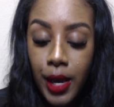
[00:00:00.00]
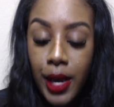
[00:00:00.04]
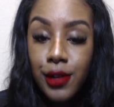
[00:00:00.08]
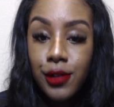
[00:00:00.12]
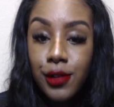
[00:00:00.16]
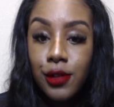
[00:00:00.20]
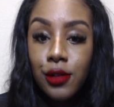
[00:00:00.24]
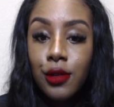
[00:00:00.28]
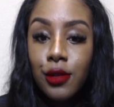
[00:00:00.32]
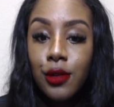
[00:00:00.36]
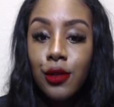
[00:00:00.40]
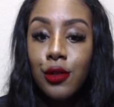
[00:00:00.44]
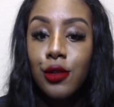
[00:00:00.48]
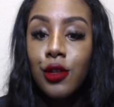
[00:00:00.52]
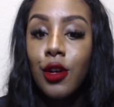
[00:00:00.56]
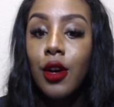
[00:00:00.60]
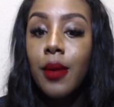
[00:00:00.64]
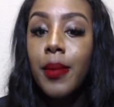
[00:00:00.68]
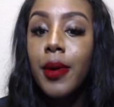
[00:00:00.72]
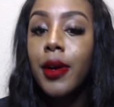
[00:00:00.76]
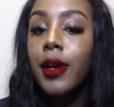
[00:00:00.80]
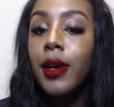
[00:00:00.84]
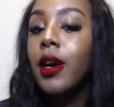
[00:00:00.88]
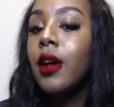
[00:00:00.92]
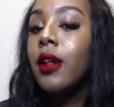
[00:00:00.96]
just told y'all
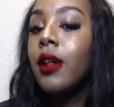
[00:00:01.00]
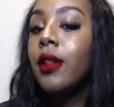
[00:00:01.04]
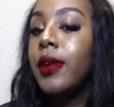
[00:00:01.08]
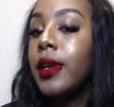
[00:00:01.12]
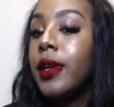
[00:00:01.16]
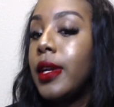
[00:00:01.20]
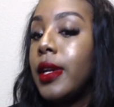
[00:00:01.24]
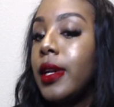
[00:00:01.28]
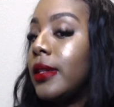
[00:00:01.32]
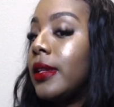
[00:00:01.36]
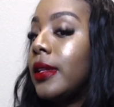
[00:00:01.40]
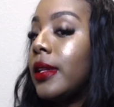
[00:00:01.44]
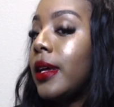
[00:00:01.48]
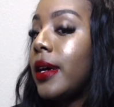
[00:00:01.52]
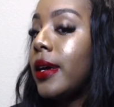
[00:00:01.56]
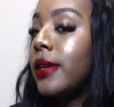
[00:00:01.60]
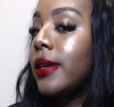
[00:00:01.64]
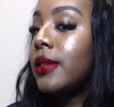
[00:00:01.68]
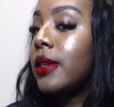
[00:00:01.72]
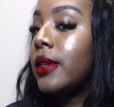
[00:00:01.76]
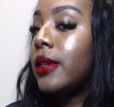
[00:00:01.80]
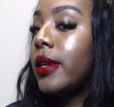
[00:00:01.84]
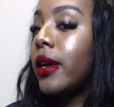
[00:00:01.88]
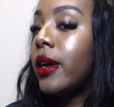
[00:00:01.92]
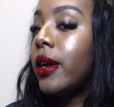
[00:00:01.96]
about coloring in the lines,
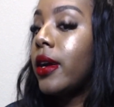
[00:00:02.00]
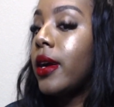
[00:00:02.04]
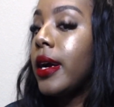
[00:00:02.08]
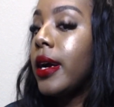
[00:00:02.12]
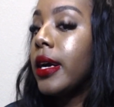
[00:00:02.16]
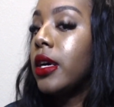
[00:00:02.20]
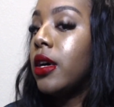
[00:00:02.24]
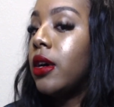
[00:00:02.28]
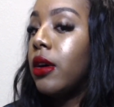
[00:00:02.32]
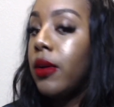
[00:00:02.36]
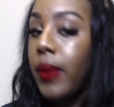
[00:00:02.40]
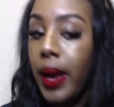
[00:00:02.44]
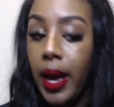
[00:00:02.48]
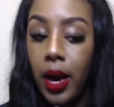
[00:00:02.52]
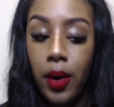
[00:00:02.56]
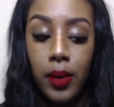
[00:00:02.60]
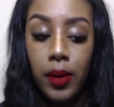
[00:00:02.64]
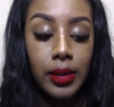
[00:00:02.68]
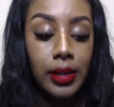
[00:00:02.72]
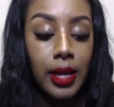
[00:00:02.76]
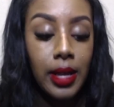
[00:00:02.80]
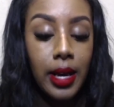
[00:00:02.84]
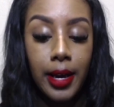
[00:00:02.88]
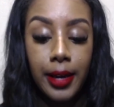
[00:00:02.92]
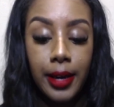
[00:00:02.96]
and then here I go, out of
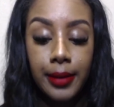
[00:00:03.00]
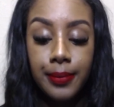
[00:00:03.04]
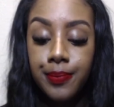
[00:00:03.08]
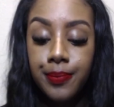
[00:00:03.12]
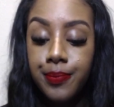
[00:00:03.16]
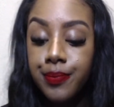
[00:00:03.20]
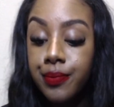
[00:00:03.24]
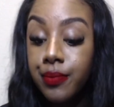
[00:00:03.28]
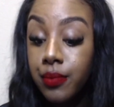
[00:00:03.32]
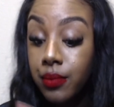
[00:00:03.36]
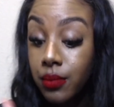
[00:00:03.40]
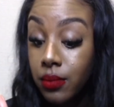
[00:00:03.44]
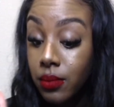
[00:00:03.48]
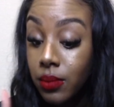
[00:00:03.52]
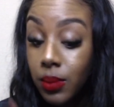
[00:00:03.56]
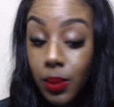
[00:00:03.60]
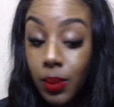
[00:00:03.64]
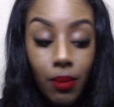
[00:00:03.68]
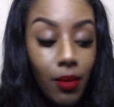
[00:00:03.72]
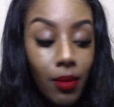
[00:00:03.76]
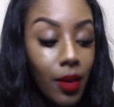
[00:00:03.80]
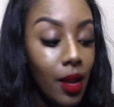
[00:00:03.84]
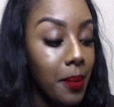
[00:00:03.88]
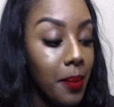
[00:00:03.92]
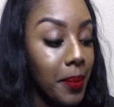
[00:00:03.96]
line.
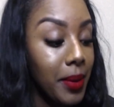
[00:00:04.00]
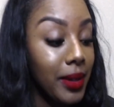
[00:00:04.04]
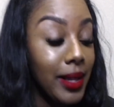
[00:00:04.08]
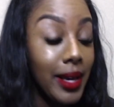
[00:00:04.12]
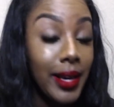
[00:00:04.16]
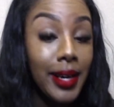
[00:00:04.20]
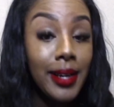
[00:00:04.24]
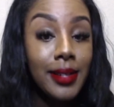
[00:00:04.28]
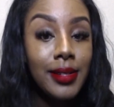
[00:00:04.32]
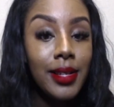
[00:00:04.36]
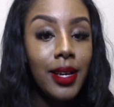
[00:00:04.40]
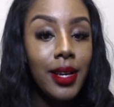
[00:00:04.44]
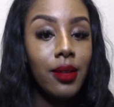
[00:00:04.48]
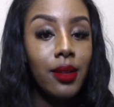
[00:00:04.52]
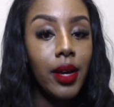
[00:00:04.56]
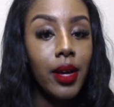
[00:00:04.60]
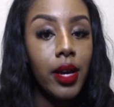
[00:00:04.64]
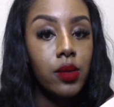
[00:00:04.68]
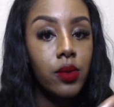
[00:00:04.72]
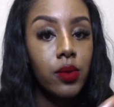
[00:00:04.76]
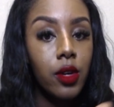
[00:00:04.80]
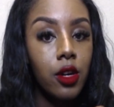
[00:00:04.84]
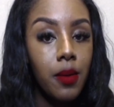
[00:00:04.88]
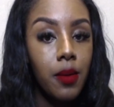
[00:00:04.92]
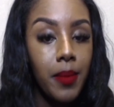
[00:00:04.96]
But like I said, that's
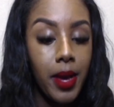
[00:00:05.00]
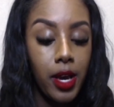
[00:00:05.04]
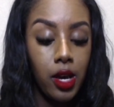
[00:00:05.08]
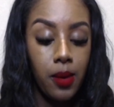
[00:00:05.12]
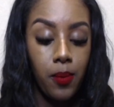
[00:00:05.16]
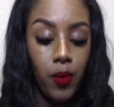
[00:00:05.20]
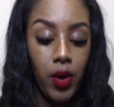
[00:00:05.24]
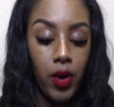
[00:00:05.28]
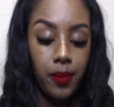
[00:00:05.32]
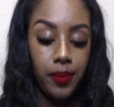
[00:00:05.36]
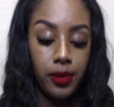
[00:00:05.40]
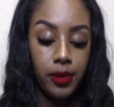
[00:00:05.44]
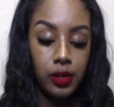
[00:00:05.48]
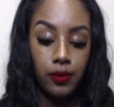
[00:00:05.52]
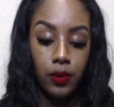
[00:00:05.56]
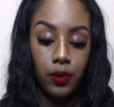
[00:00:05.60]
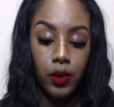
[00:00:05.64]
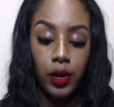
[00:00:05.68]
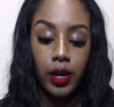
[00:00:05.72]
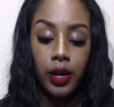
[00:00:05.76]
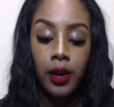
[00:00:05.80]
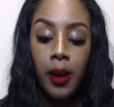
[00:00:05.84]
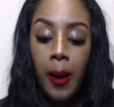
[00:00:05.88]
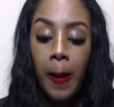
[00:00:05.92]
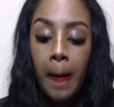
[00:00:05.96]
what our makeup wipe is
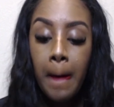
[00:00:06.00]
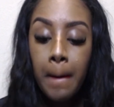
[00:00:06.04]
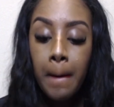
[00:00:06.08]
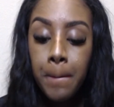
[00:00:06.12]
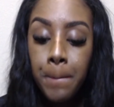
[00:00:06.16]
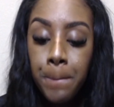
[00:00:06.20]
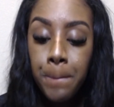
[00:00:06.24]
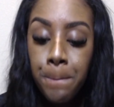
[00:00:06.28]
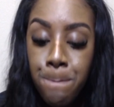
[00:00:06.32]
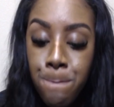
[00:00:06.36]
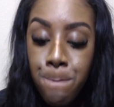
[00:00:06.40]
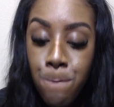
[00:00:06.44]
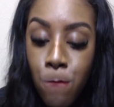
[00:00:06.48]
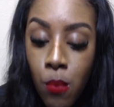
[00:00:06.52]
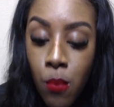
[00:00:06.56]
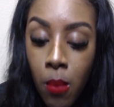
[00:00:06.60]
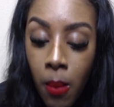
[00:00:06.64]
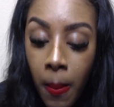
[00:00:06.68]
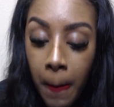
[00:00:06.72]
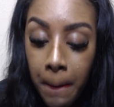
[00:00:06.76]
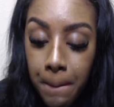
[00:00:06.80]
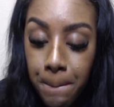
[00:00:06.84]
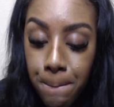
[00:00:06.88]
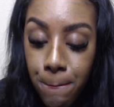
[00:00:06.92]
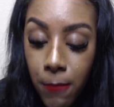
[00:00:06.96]
for.
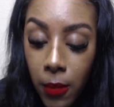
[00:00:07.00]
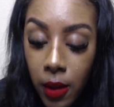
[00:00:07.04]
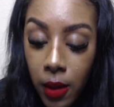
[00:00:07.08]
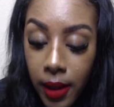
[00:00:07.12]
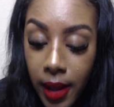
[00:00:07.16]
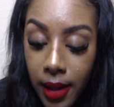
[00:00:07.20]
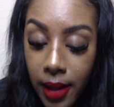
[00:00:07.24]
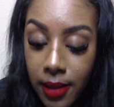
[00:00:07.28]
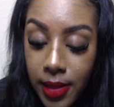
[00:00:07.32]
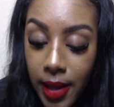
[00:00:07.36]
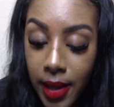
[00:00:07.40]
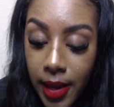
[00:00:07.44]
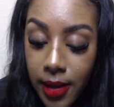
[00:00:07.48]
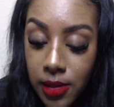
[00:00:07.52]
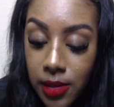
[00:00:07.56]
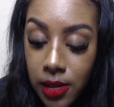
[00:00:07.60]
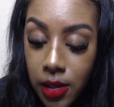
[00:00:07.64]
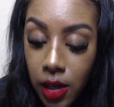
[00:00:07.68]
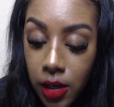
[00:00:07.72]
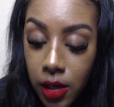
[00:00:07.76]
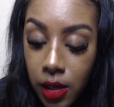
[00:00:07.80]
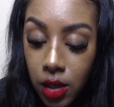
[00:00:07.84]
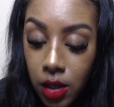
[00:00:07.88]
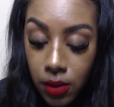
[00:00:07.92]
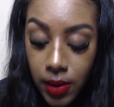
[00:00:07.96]
I'm gonna let that
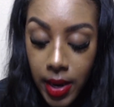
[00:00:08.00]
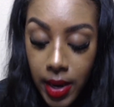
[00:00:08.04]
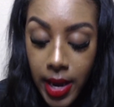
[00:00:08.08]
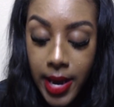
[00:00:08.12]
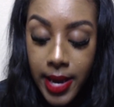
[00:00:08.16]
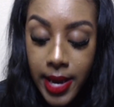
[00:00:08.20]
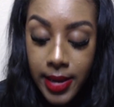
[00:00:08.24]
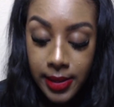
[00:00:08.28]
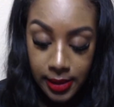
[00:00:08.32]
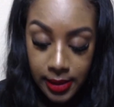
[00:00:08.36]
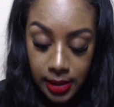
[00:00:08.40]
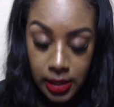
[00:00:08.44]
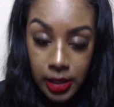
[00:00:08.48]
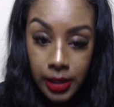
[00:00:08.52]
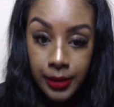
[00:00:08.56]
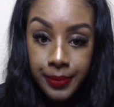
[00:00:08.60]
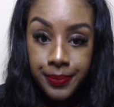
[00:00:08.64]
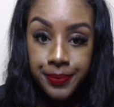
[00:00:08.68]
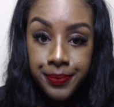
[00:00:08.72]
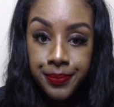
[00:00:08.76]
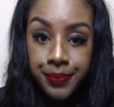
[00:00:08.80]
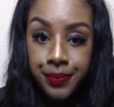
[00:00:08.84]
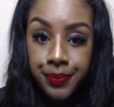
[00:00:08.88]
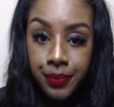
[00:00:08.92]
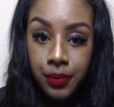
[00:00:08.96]
sucker rest.
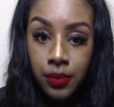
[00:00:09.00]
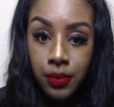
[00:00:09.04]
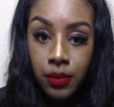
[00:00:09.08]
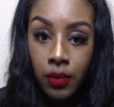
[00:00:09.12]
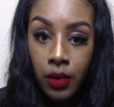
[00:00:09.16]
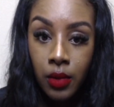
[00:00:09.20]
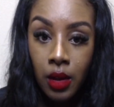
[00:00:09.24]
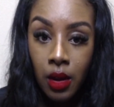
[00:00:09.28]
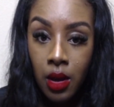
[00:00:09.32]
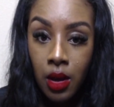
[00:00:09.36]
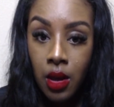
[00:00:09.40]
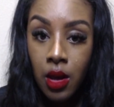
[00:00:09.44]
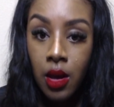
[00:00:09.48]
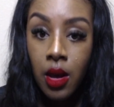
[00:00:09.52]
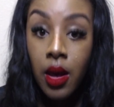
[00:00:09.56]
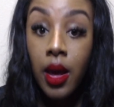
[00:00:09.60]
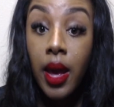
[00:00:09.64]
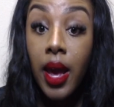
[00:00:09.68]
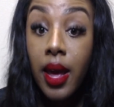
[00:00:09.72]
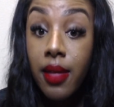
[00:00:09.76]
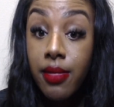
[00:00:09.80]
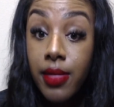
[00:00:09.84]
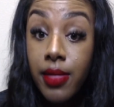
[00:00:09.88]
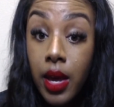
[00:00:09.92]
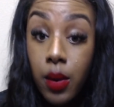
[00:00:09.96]

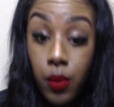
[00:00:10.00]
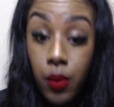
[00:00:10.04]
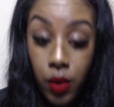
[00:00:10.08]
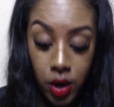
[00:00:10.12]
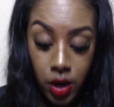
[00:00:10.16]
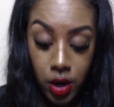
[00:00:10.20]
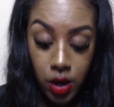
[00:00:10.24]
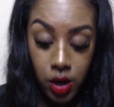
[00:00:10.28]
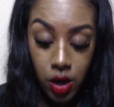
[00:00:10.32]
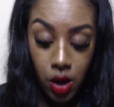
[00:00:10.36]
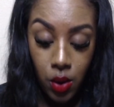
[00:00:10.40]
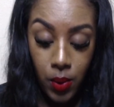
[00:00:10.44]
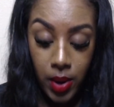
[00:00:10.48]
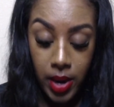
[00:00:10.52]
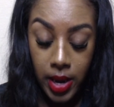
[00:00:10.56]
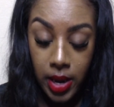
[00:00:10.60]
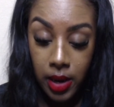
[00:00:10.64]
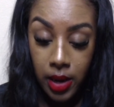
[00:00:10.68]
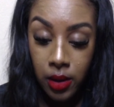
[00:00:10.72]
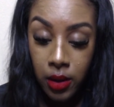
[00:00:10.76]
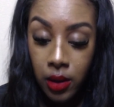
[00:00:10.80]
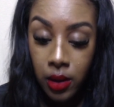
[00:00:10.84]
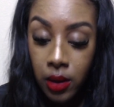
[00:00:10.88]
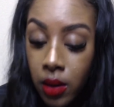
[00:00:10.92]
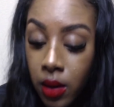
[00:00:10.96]
And then we're gonna go in